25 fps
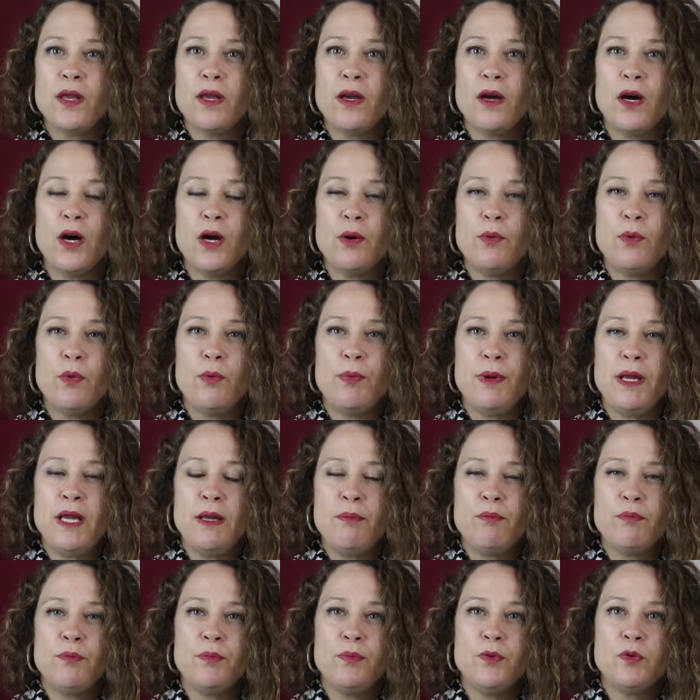I will
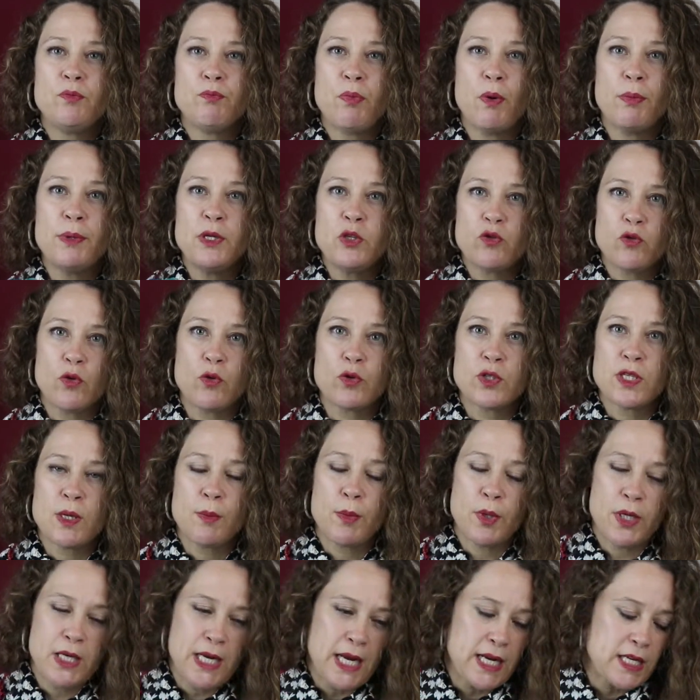probably draw
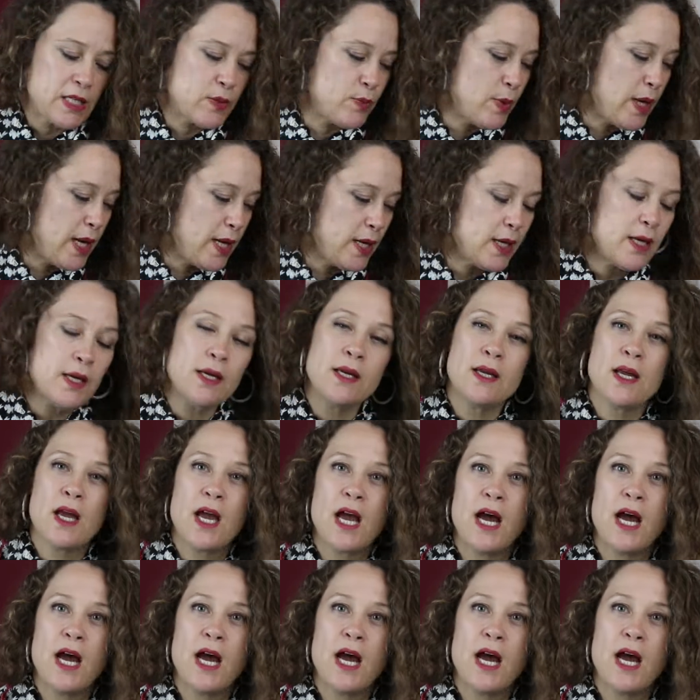someone next week,